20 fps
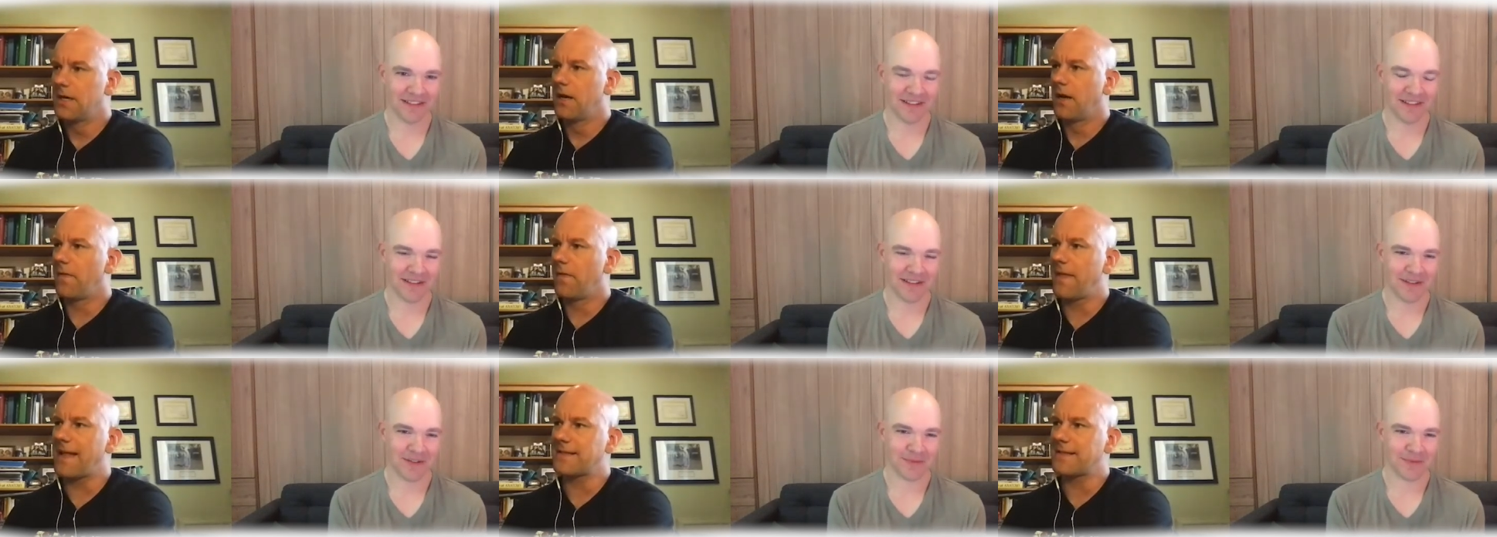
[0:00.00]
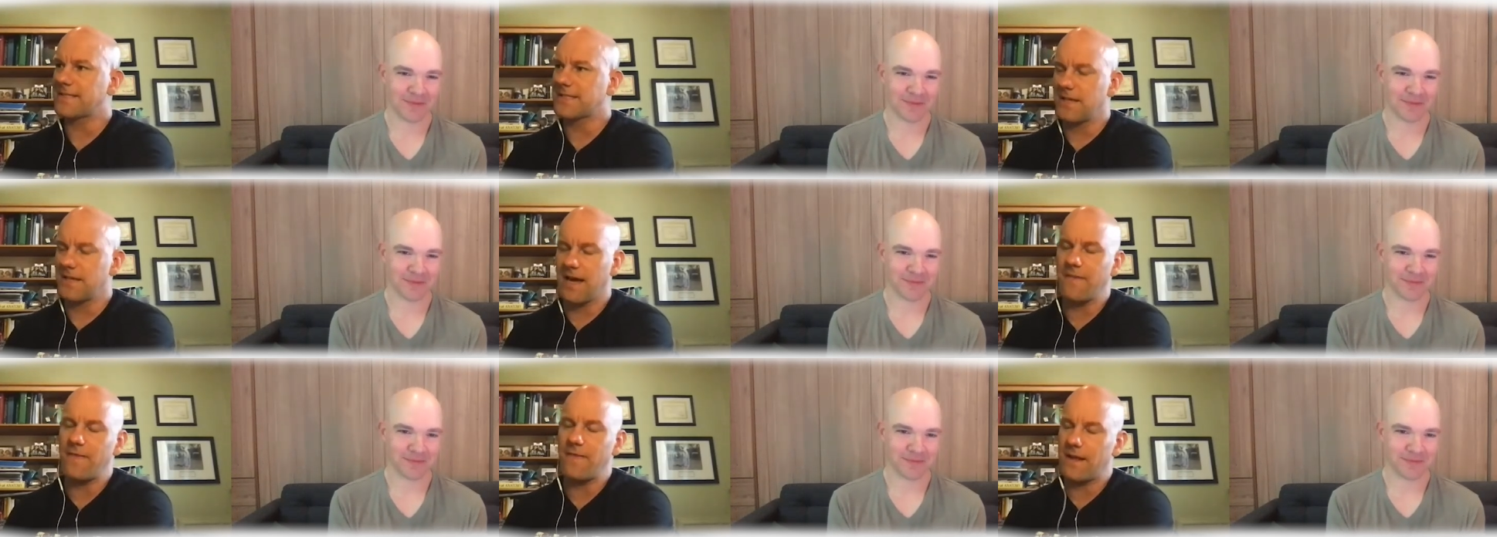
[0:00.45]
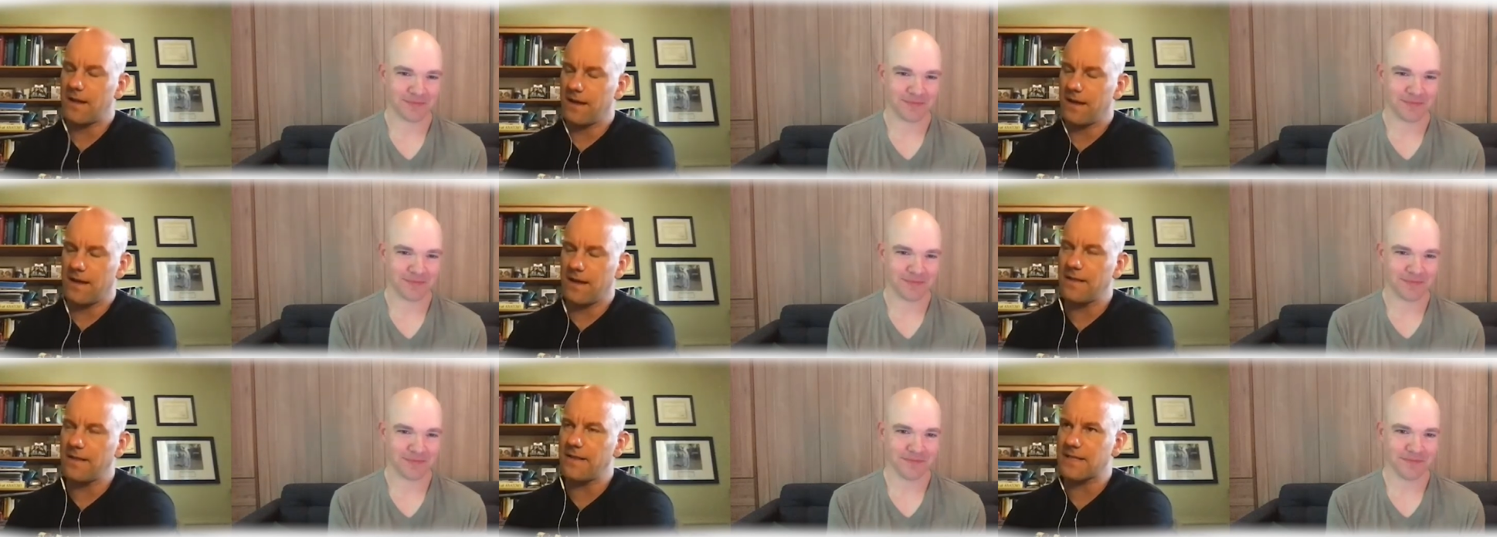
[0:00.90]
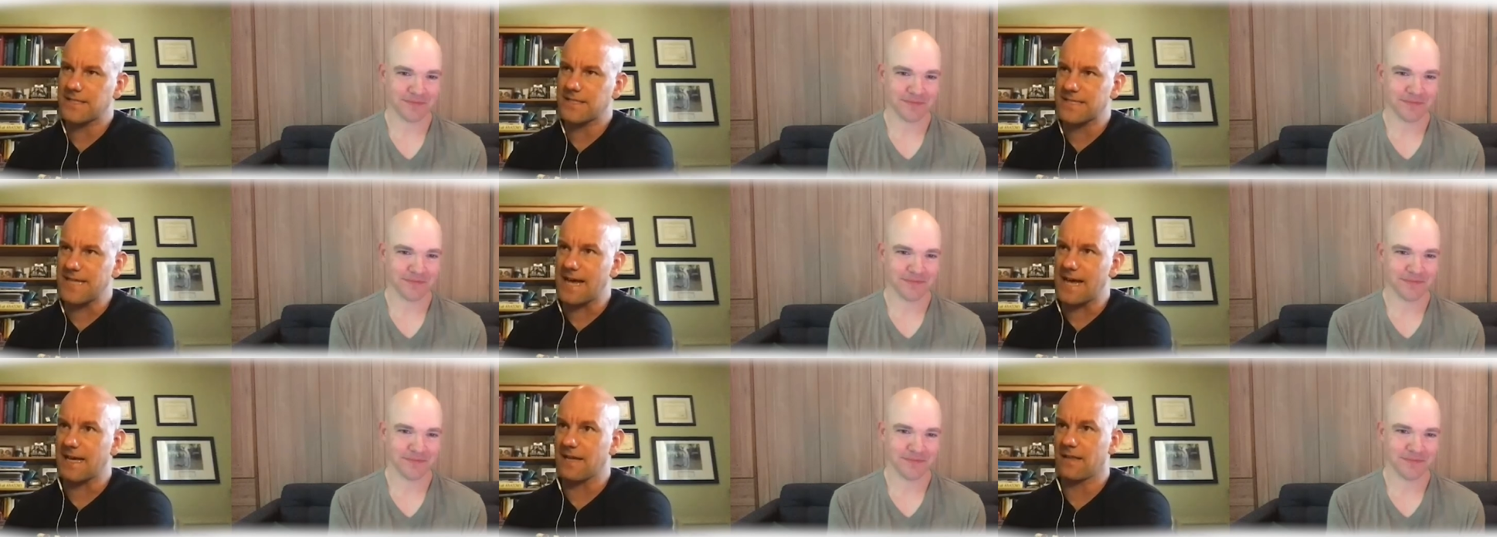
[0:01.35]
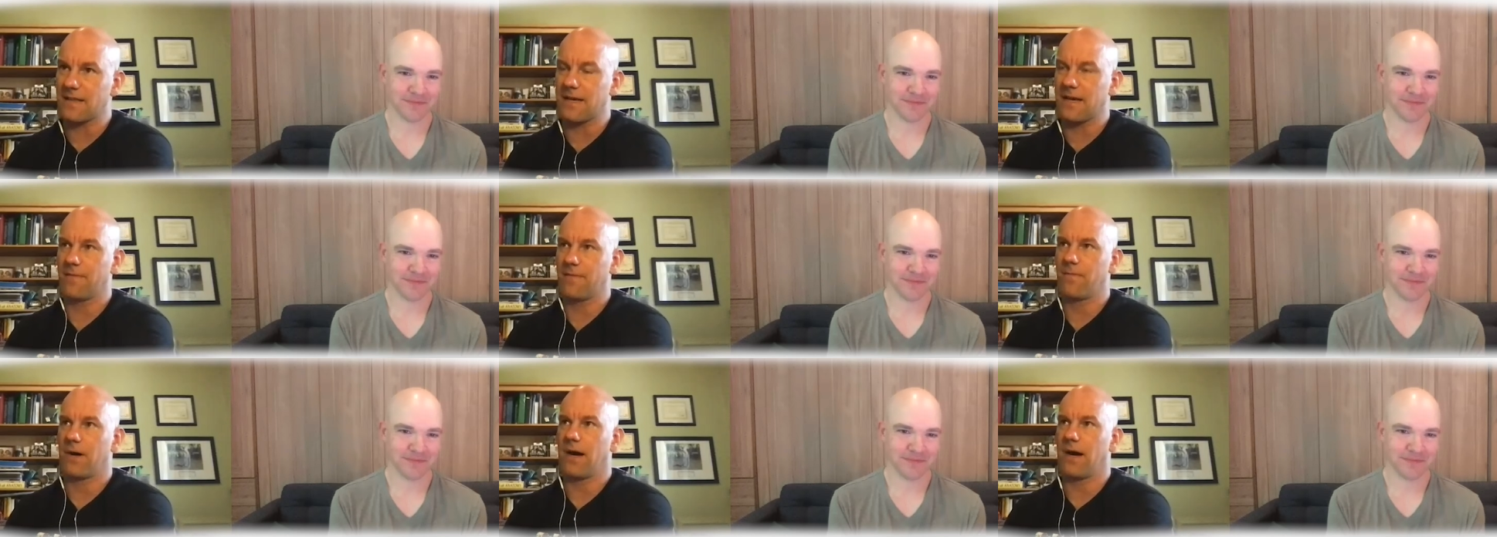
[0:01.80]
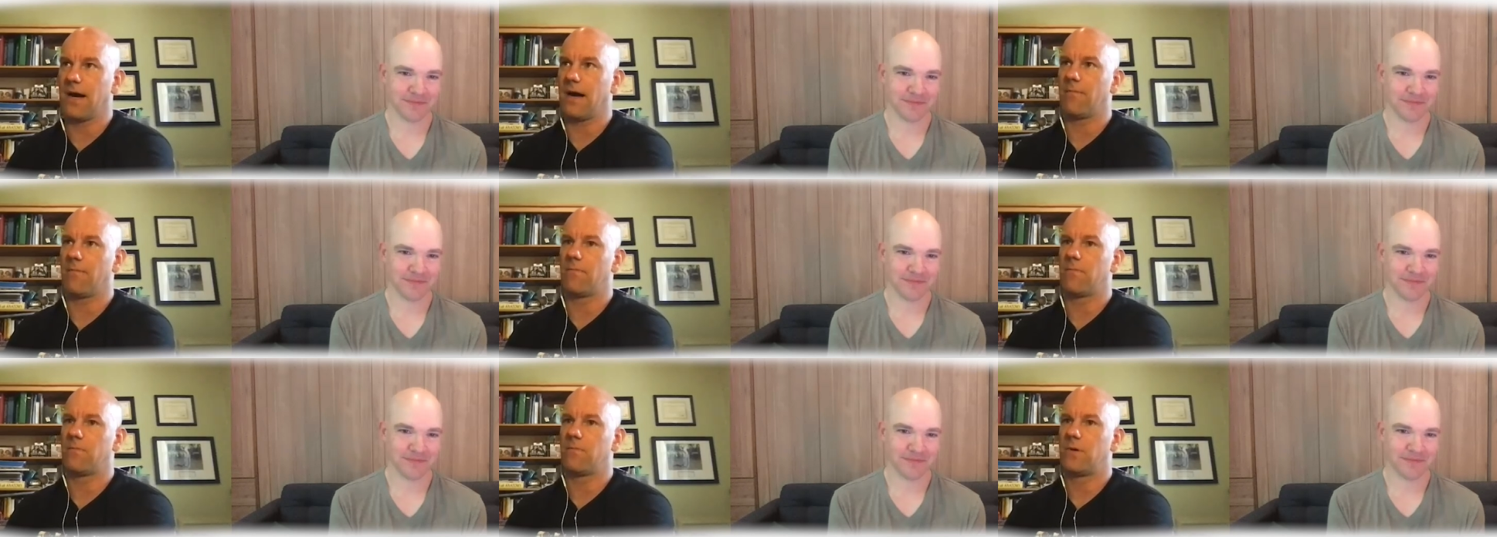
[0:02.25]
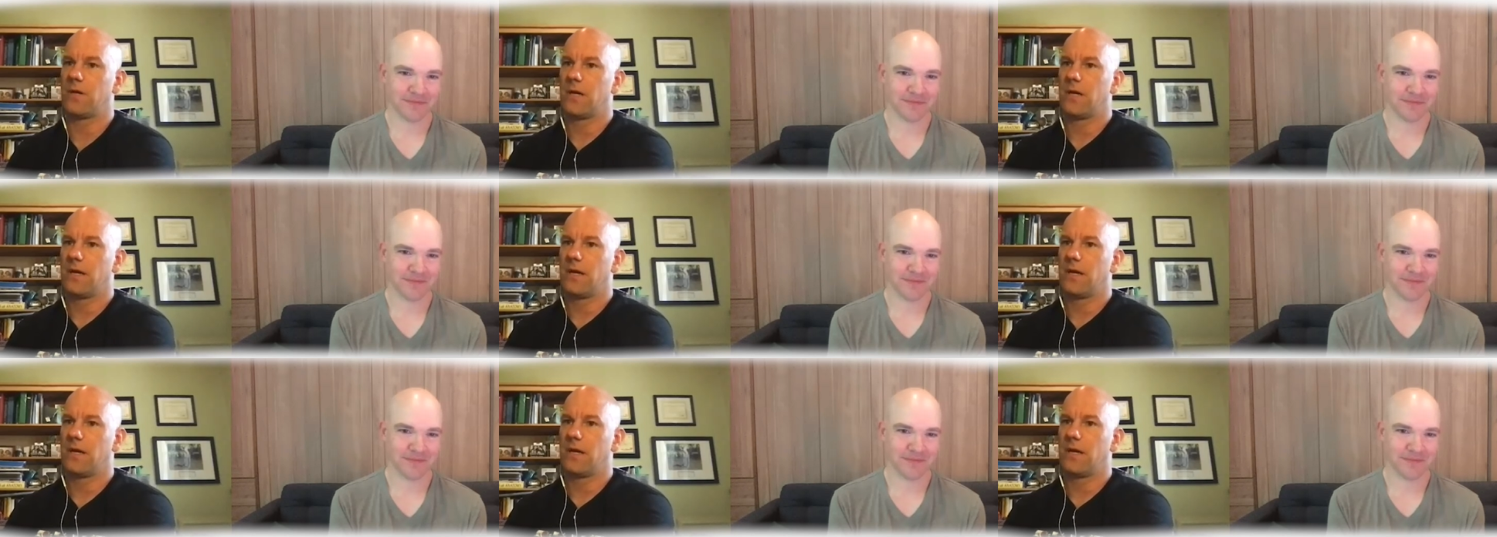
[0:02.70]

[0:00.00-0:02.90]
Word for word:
Speaker 1: And then it's and and then secondly, um,